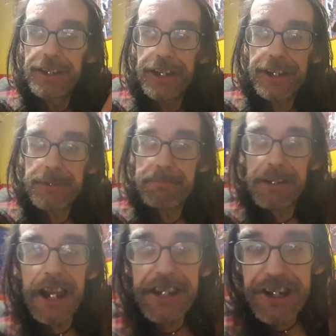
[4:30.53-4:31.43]
It's
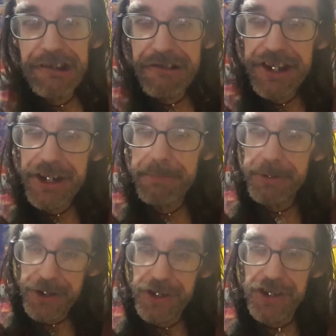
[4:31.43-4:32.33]
bloody
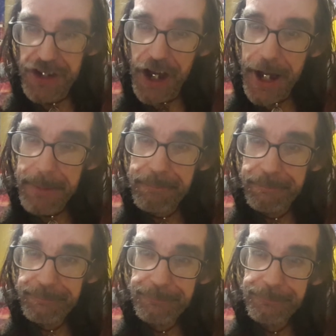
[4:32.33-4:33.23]
Christmas time.